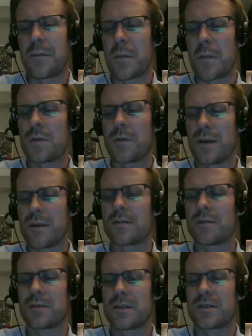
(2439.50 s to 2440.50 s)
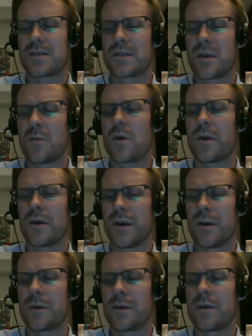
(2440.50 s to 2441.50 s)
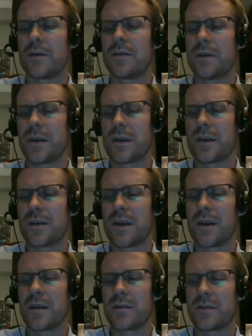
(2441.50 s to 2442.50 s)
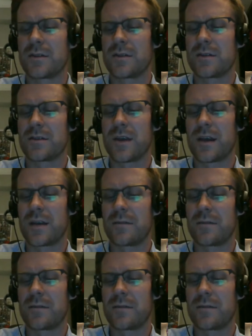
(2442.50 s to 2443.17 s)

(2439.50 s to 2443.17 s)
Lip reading: it being somewhat hoppy, and yeah, just that.